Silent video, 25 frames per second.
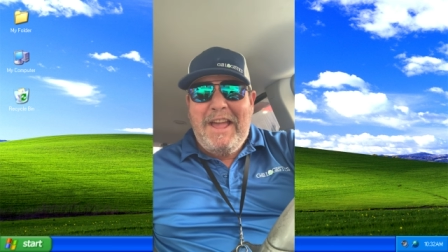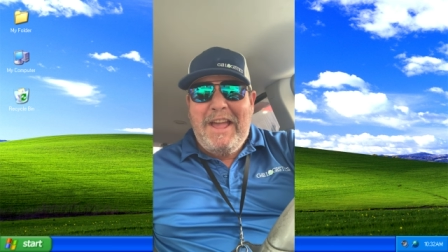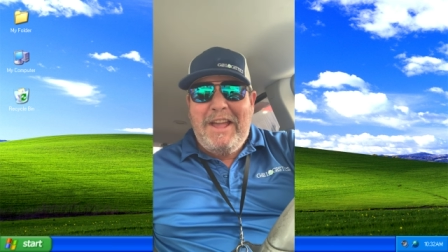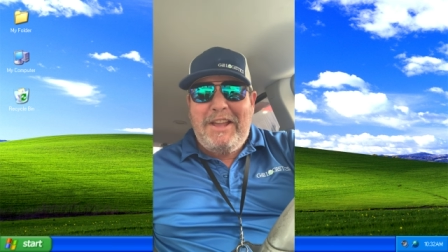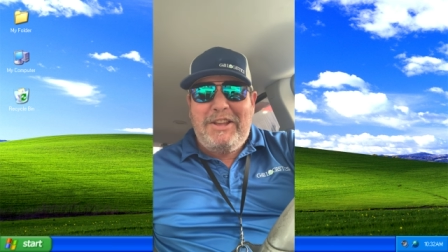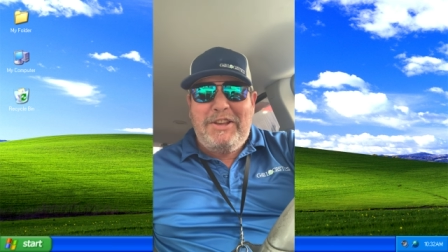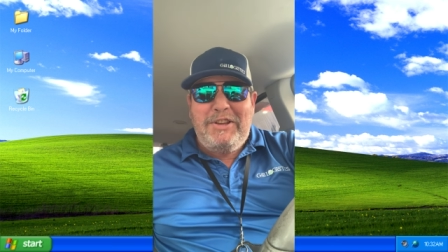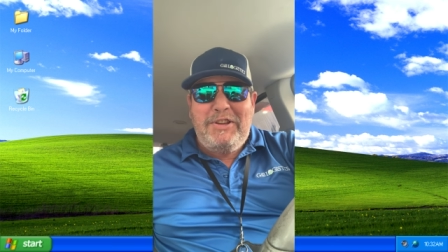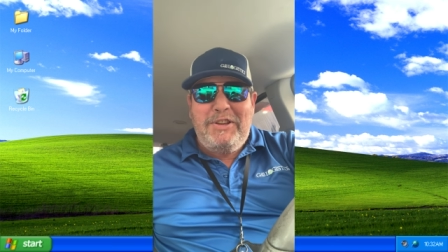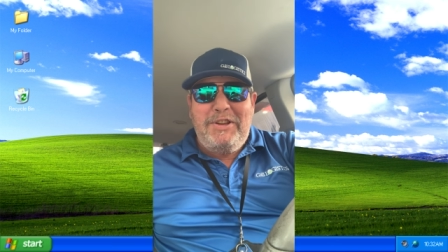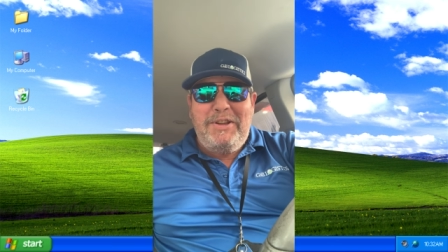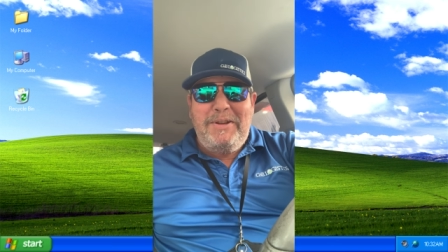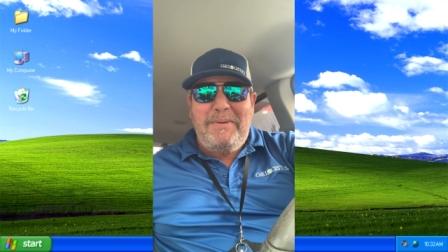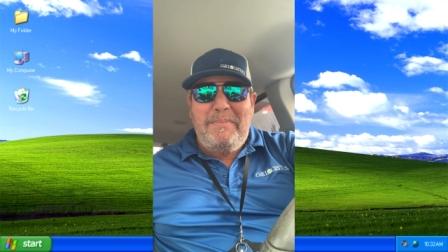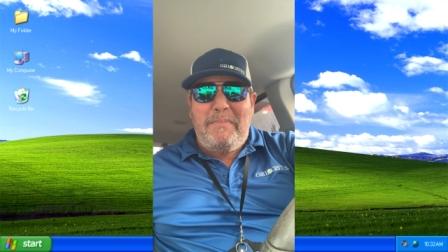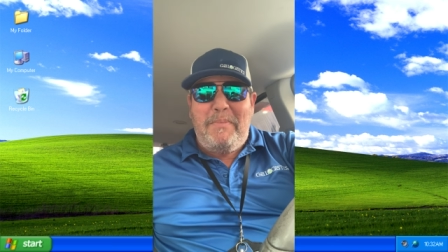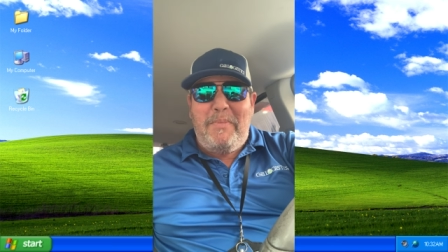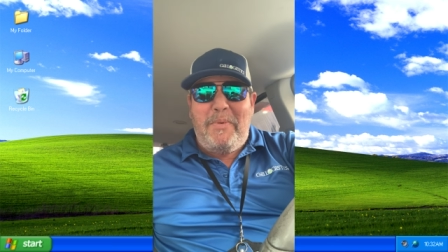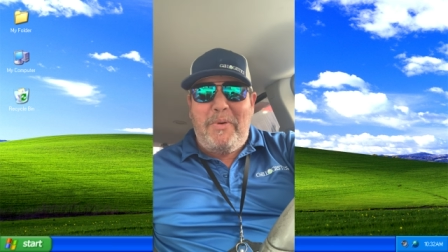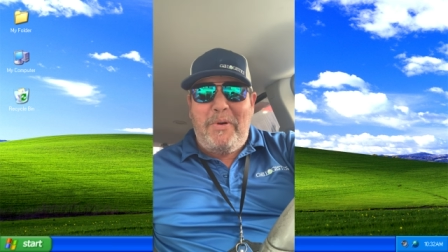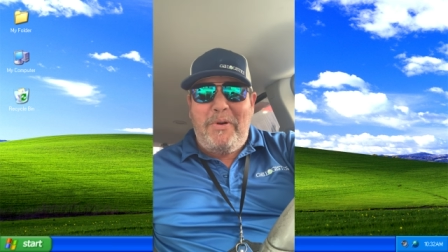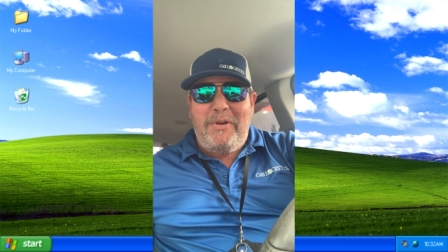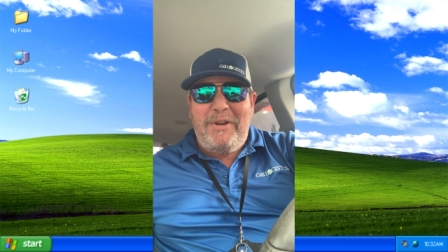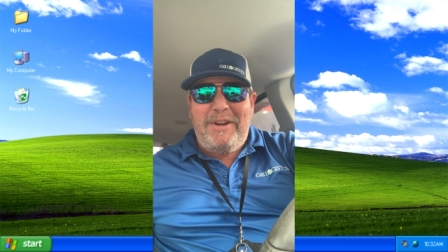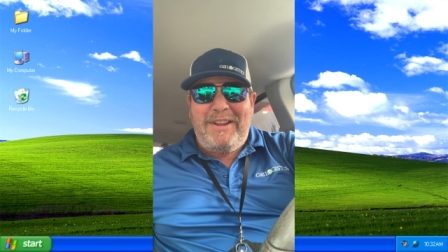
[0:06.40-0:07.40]
Good
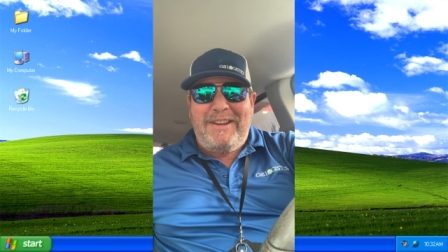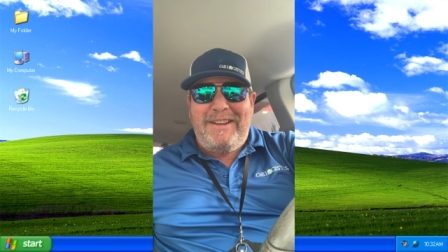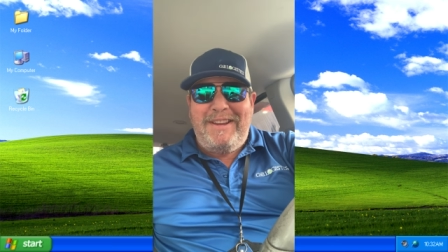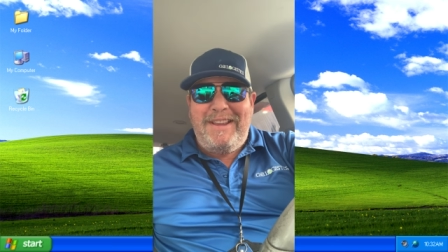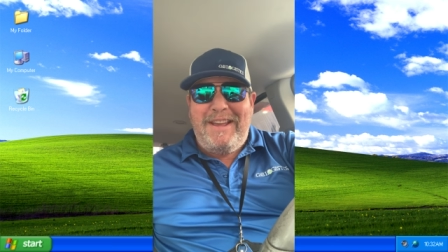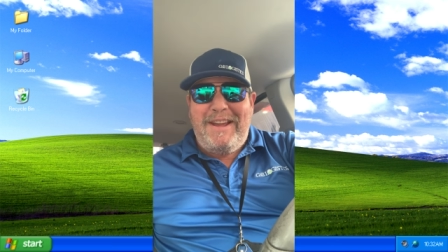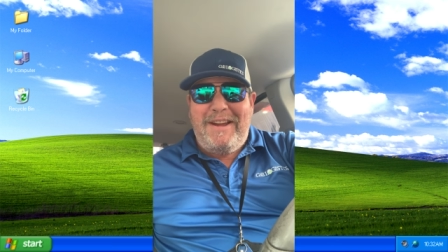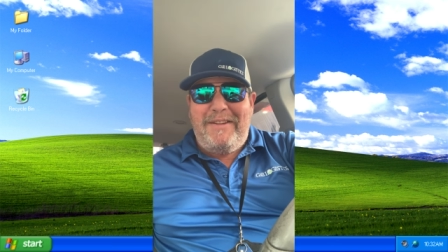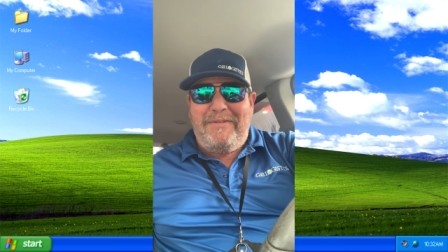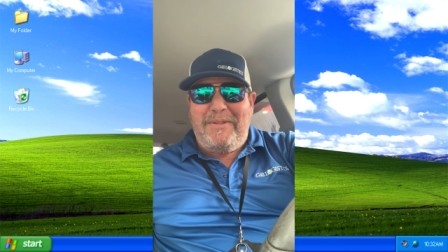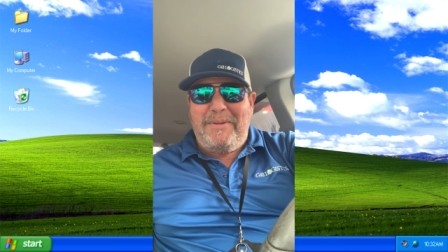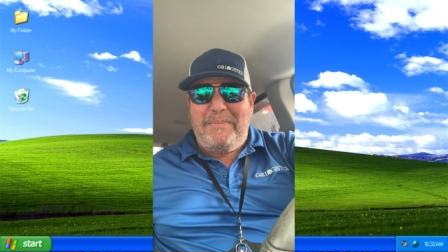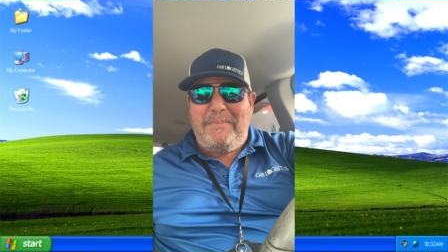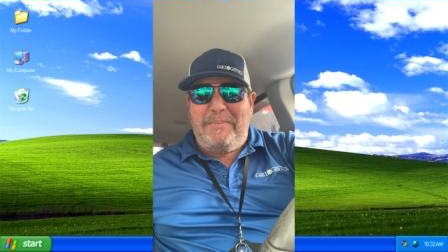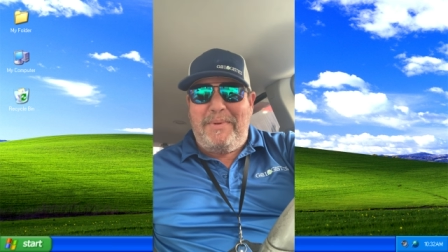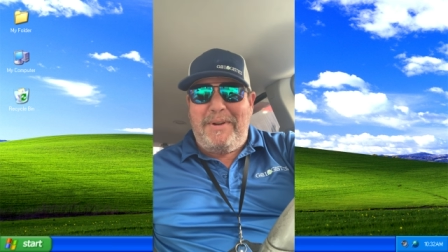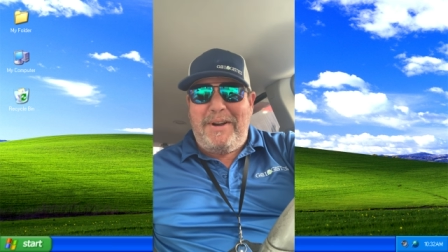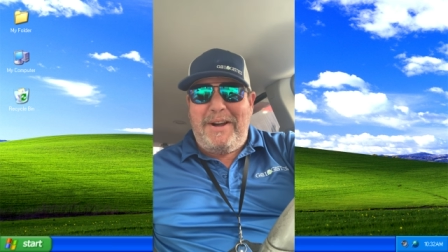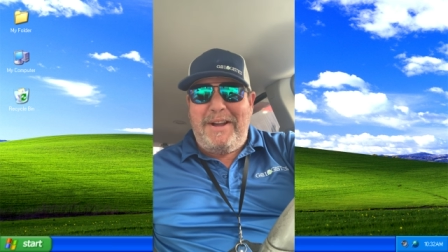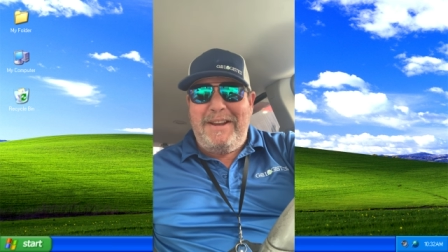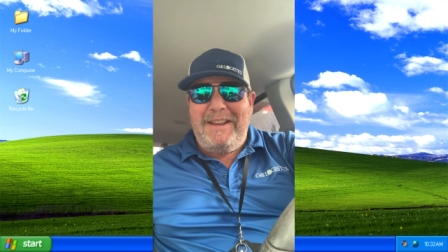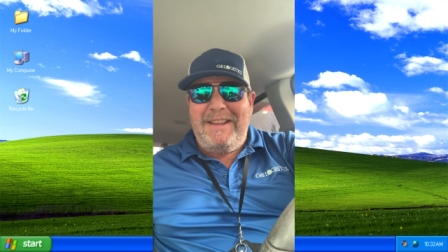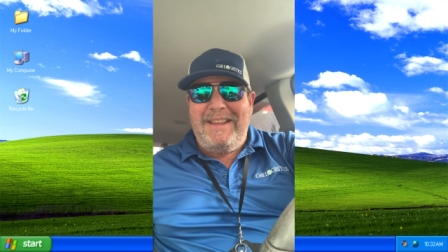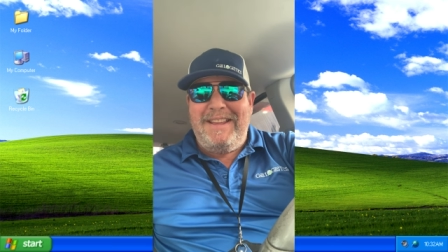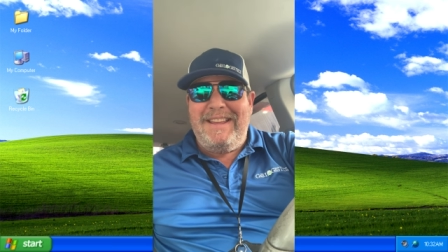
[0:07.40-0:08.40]
morning,
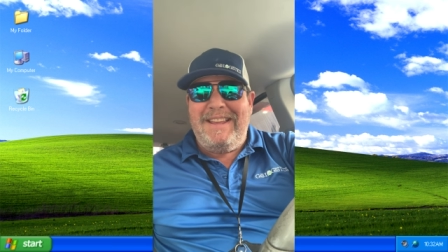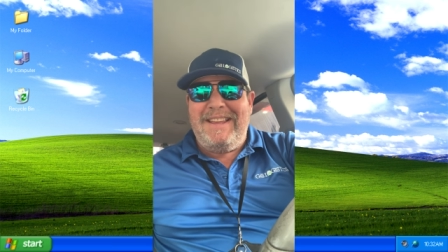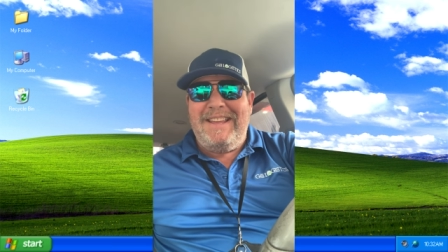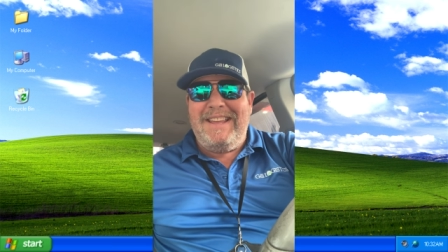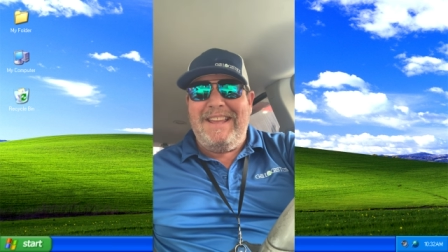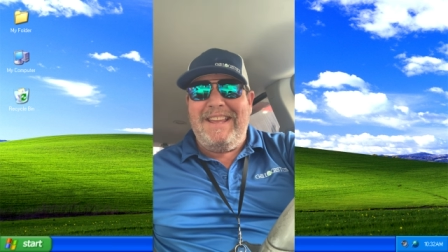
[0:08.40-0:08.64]
everybody.